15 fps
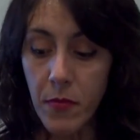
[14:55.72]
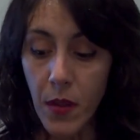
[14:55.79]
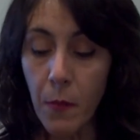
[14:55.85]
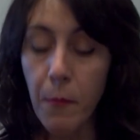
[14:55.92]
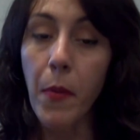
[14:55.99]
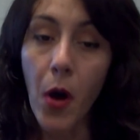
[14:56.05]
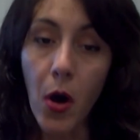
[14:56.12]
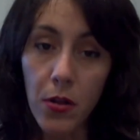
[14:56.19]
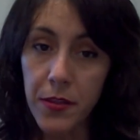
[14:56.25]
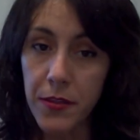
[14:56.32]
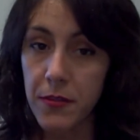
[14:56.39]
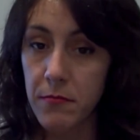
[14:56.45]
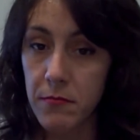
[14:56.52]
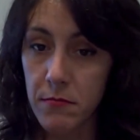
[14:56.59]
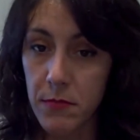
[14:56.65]

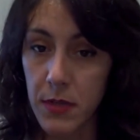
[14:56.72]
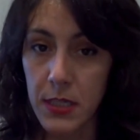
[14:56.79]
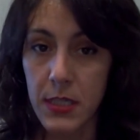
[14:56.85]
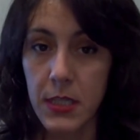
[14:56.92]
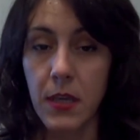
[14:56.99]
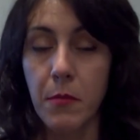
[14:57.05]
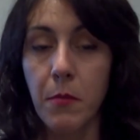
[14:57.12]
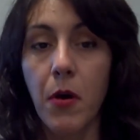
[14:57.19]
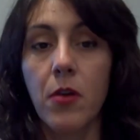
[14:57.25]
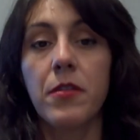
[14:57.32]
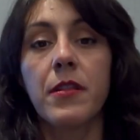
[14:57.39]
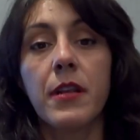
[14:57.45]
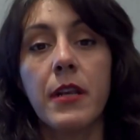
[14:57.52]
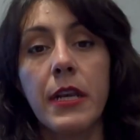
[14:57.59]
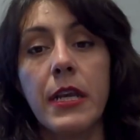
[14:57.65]
both
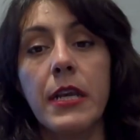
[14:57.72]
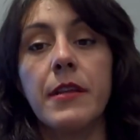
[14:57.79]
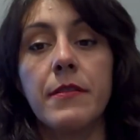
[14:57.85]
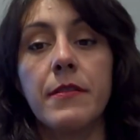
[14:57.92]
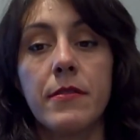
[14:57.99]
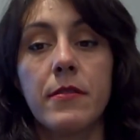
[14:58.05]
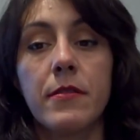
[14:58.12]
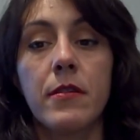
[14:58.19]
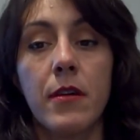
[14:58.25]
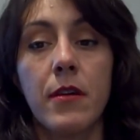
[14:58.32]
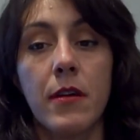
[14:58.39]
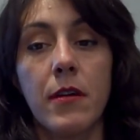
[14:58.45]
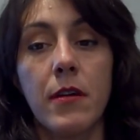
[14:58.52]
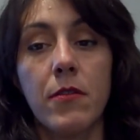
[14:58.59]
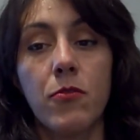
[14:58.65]
need
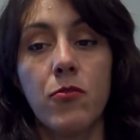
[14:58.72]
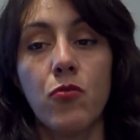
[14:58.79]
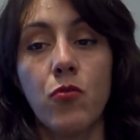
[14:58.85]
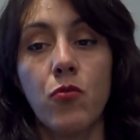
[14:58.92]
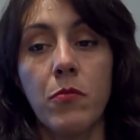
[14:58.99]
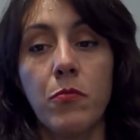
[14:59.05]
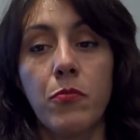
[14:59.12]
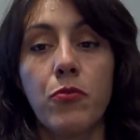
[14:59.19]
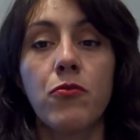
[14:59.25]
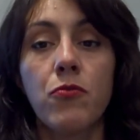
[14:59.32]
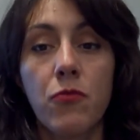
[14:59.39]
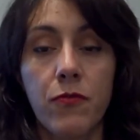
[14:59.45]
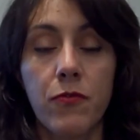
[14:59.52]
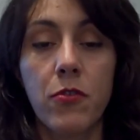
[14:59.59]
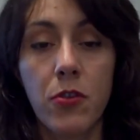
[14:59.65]
to
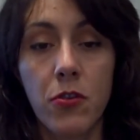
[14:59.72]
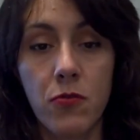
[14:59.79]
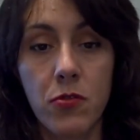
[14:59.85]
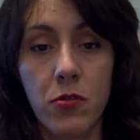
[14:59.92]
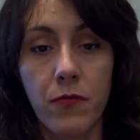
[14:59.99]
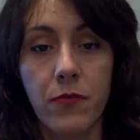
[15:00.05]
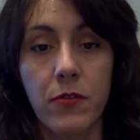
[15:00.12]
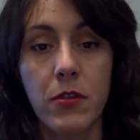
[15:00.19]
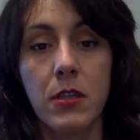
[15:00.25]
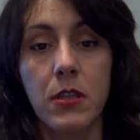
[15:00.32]
improve the use of the